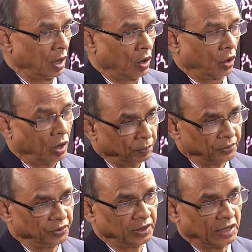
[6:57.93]

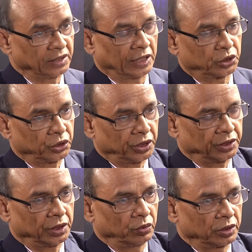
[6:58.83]
Often there is
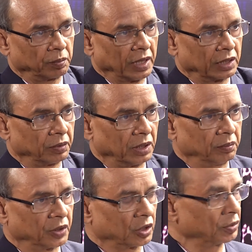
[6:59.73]
association with
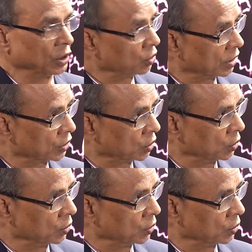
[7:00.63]
maldevelopment of the uterus too